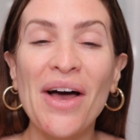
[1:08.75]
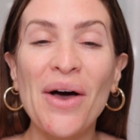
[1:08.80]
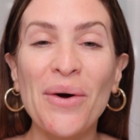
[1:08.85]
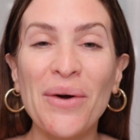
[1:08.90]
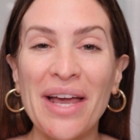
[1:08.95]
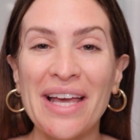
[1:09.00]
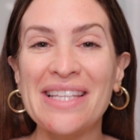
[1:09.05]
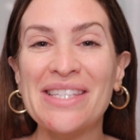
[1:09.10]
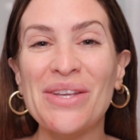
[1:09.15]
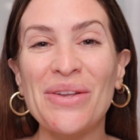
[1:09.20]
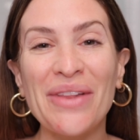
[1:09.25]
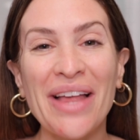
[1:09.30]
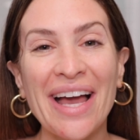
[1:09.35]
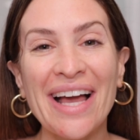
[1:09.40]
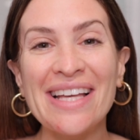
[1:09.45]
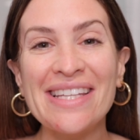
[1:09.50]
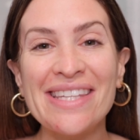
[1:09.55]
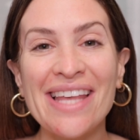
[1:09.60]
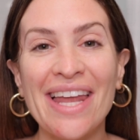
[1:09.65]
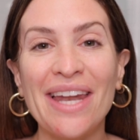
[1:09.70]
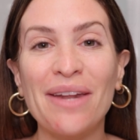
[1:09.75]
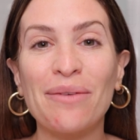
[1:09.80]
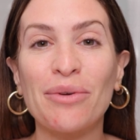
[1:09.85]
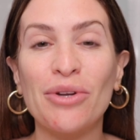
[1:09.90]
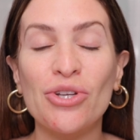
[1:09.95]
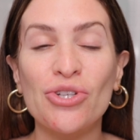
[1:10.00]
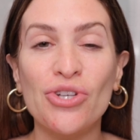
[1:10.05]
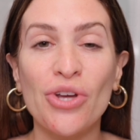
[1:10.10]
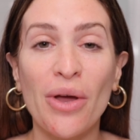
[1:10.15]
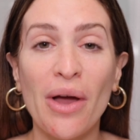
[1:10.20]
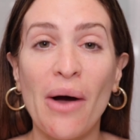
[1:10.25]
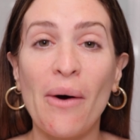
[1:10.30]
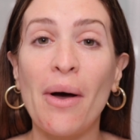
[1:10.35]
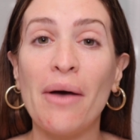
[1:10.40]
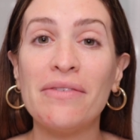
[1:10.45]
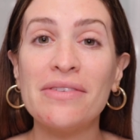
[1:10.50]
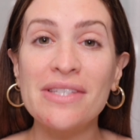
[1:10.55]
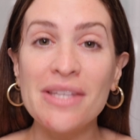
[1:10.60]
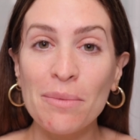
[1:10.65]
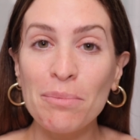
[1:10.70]
Okay, so like I said, I'm going to show you how
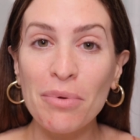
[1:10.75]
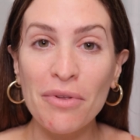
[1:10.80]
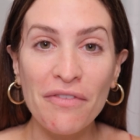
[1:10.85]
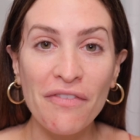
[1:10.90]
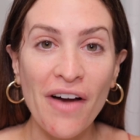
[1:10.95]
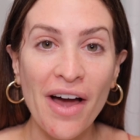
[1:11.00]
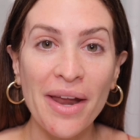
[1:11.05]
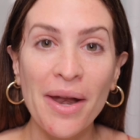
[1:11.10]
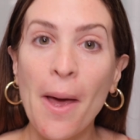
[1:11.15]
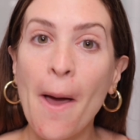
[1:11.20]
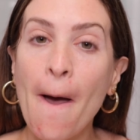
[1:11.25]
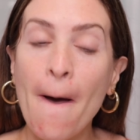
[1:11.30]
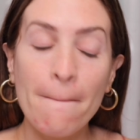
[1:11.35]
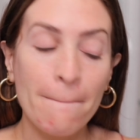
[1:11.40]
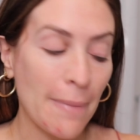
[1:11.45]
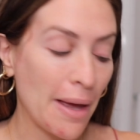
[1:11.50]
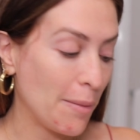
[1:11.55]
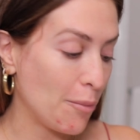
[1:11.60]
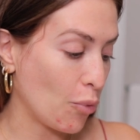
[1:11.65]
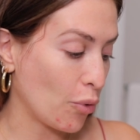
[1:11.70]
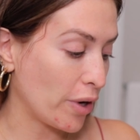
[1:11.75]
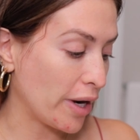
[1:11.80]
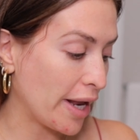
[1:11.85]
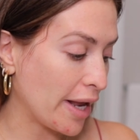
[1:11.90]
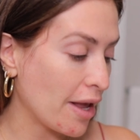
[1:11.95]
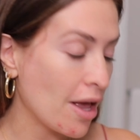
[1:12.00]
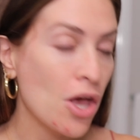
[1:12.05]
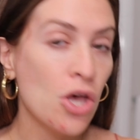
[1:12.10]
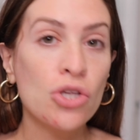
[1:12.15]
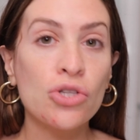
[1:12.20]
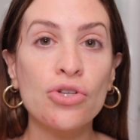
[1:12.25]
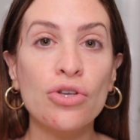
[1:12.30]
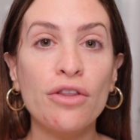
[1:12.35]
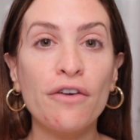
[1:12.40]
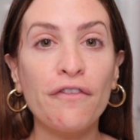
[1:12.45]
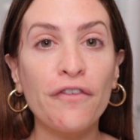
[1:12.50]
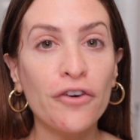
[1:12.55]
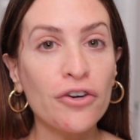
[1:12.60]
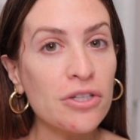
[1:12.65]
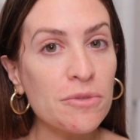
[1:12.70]
I've simplified my morning. So the
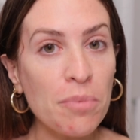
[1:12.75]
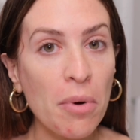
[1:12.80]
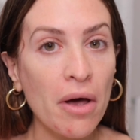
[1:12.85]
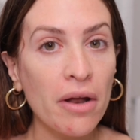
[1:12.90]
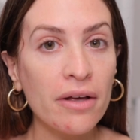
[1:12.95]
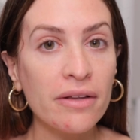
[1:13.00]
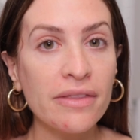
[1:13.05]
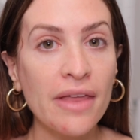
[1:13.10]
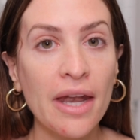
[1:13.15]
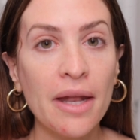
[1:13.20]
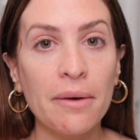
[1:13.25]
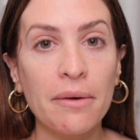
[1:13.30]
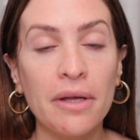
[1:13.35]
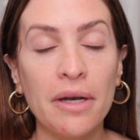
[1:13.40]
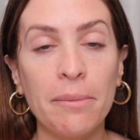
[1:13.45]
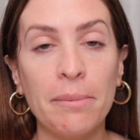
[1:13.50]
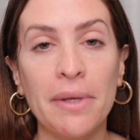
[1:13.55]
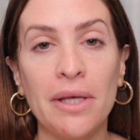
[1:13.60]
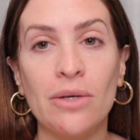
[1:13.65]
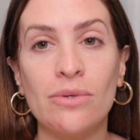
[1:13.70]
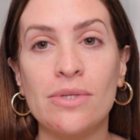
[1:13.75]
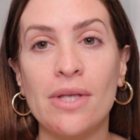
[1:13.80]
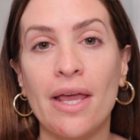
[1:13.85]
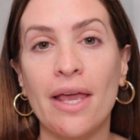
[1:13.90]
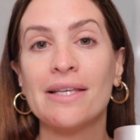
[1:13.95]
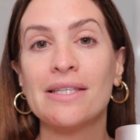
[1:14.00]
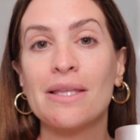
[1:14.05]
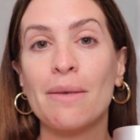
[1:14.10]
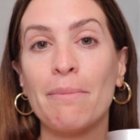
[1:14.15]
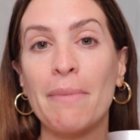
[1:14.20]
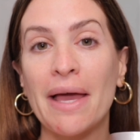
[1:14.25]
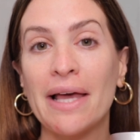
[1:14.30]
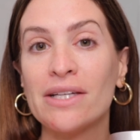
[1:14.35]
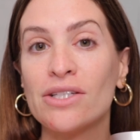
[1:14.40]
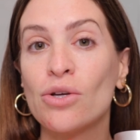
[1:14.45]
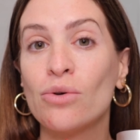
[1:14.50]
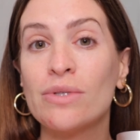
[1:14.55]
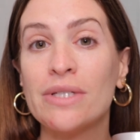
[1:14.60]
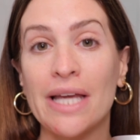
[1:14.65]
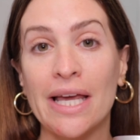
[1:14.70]
first product that I'm going to be using is the
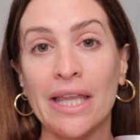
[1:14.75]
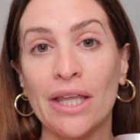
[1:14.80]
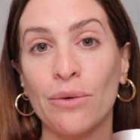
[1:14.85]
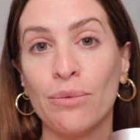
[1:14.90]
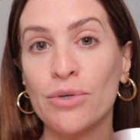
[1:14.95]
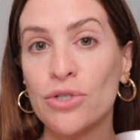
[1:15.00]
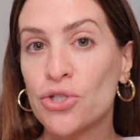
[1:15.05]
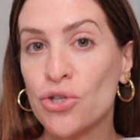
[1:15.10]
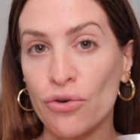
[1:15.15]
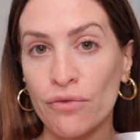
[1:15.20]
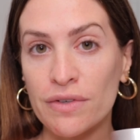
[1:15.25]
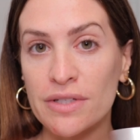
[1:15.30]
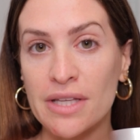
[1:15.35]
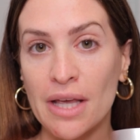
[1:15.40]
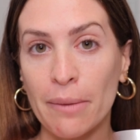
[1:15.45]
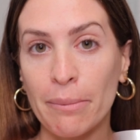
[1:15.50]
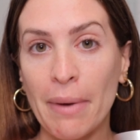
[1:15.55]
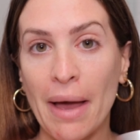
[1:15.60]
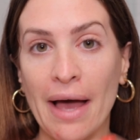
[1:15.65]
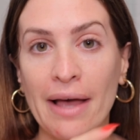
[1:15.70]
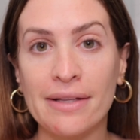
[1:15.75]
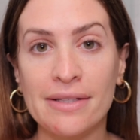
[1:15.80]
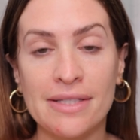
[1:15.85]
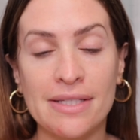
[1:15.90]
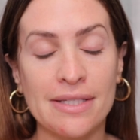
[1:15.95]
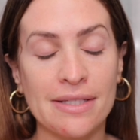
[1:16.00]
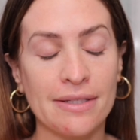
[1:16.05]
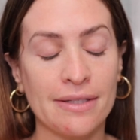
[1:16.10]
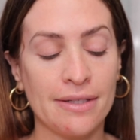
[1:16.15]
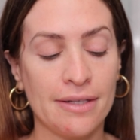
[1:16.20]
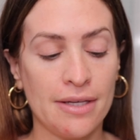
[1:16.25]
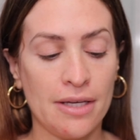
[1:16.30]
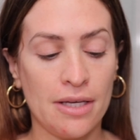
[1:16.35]
MANDO Daily Resurfacing Pads.